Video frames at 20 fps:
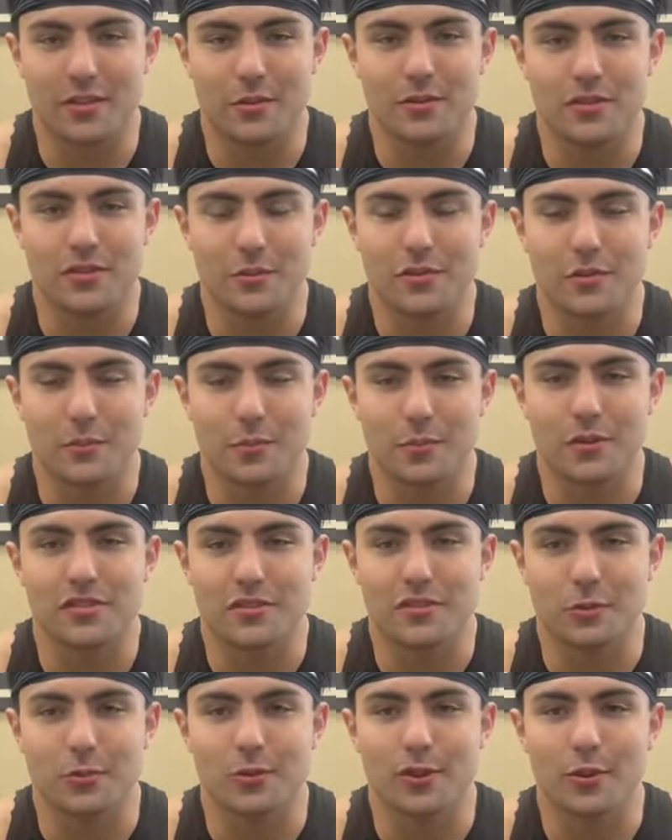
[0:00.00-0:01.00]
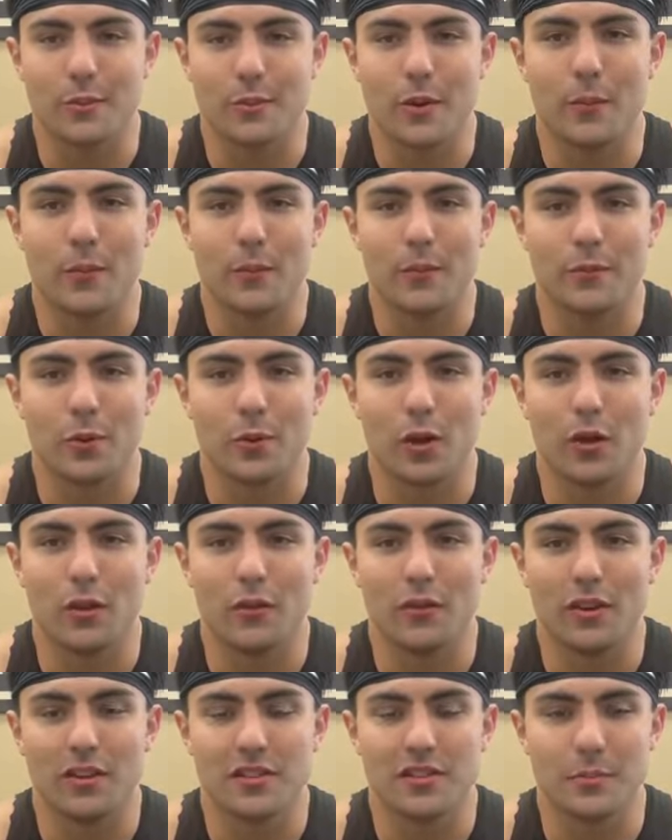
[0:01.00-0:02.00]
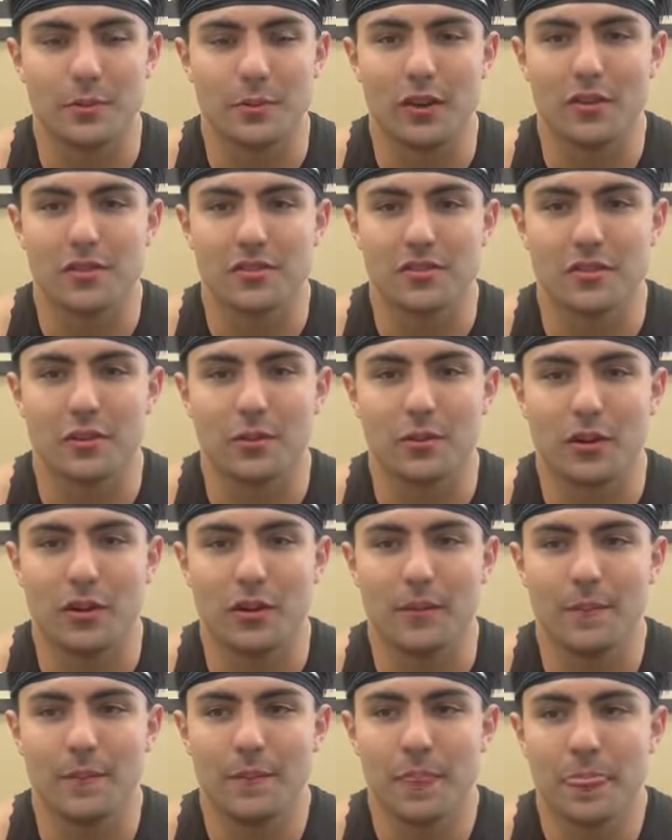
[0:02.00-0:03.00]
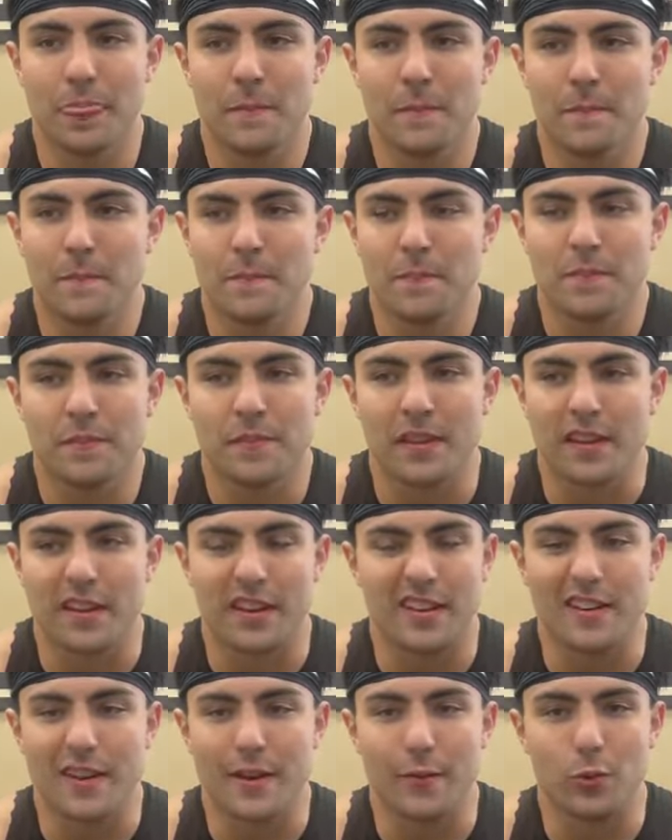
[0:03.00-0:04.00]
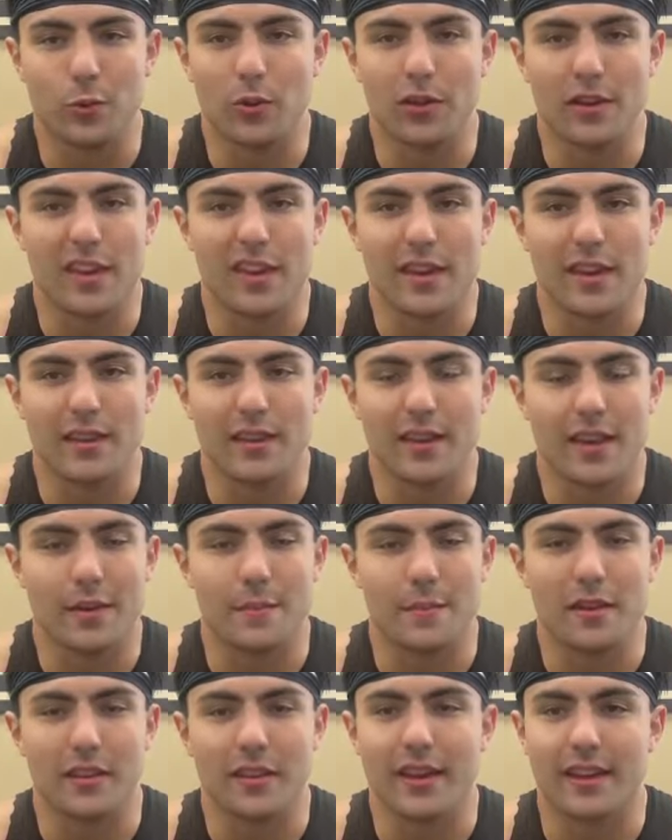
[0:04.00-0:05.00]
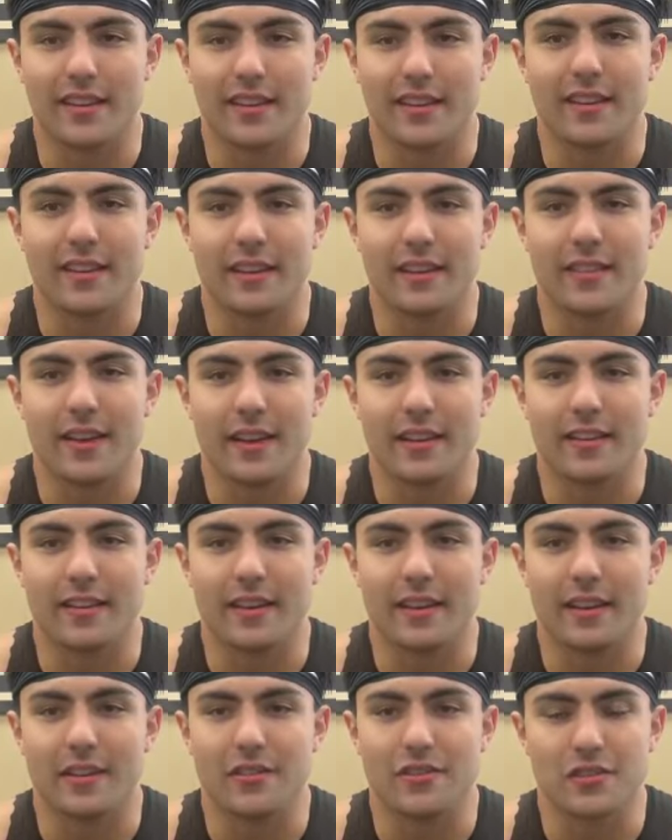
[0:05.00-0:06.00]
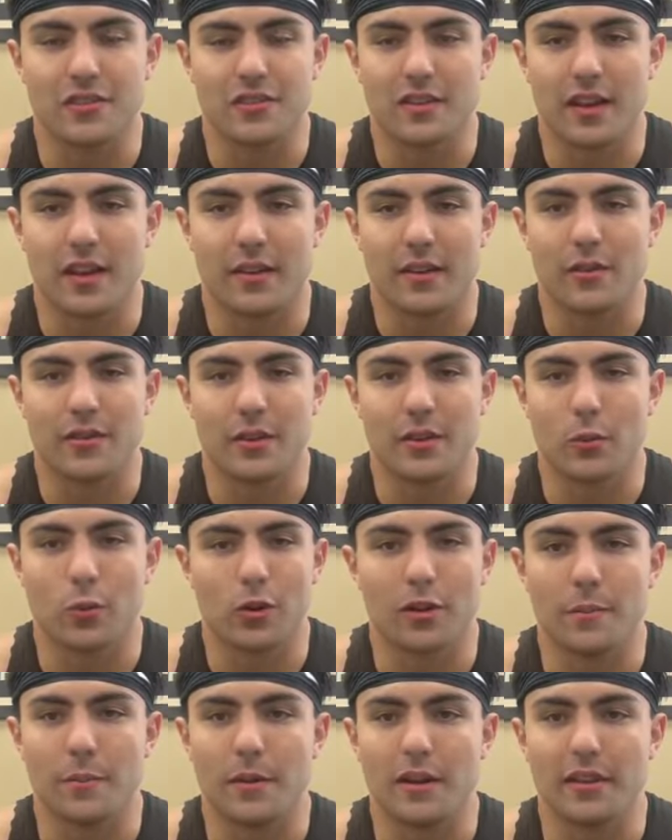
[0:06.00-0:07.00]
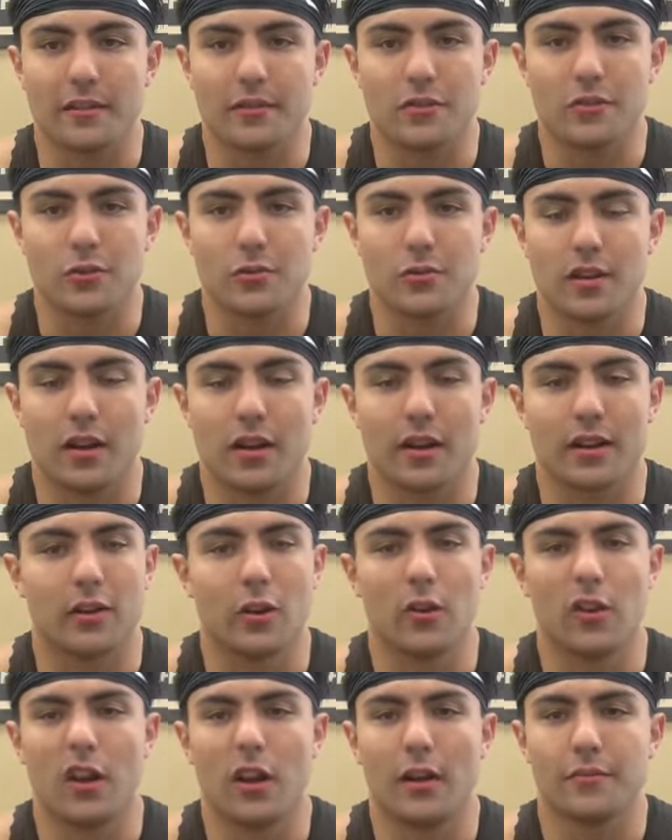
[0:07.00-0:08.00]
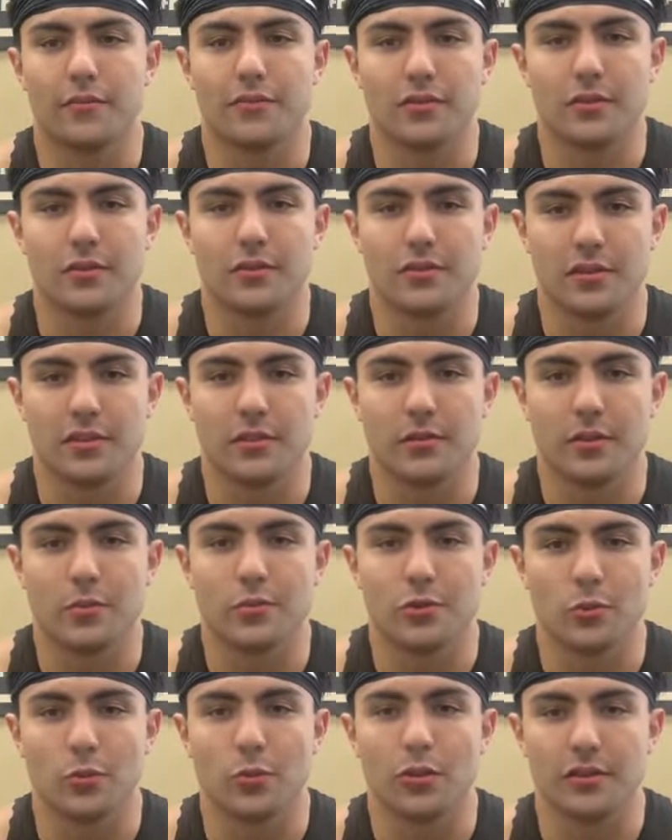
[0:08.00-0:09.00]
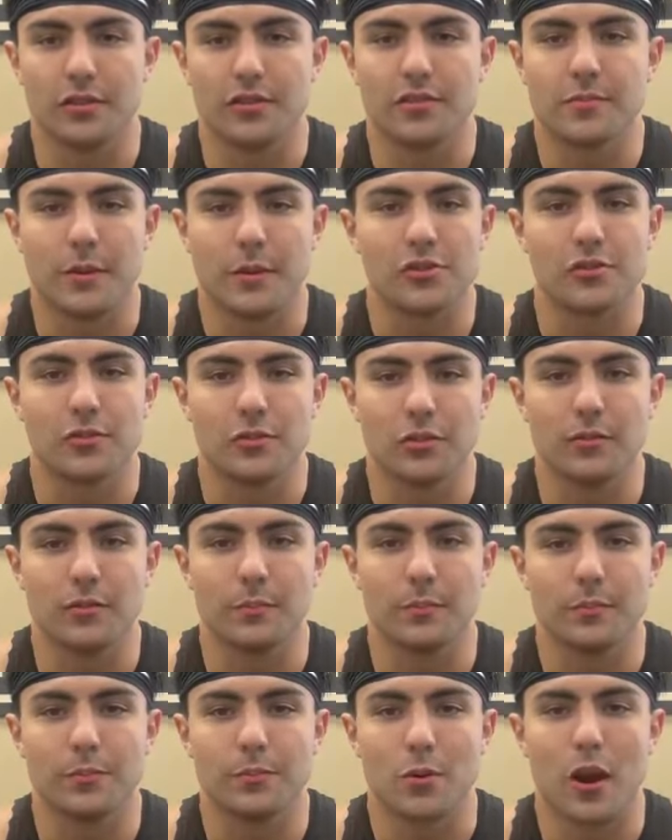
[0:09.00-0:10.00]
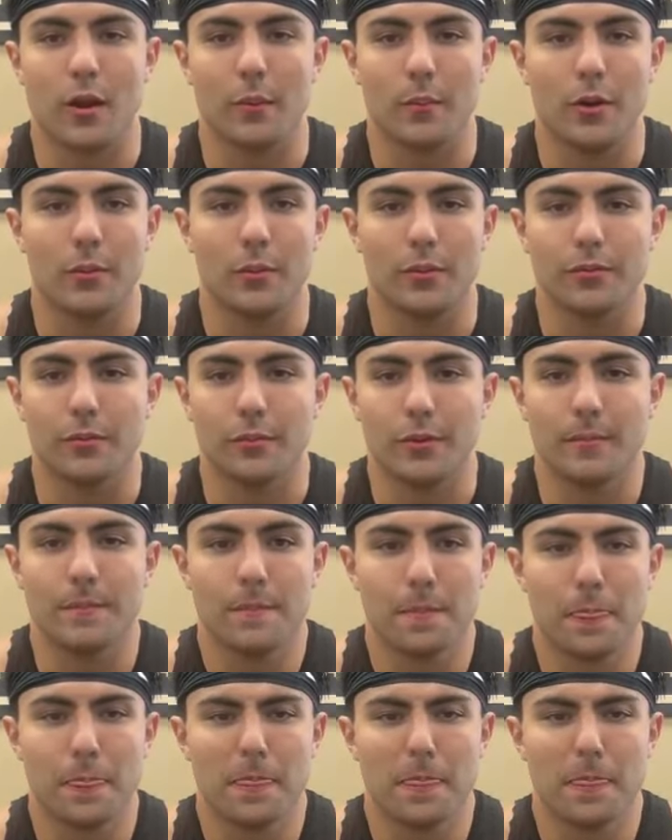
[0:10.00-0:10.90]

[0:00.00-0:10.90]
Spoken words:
It was a pretty surreal moment for all of us, but also it had never really hit me like it did that day, just everything we're committing to, talking to all the officers, and it was a really special and proud moment for me.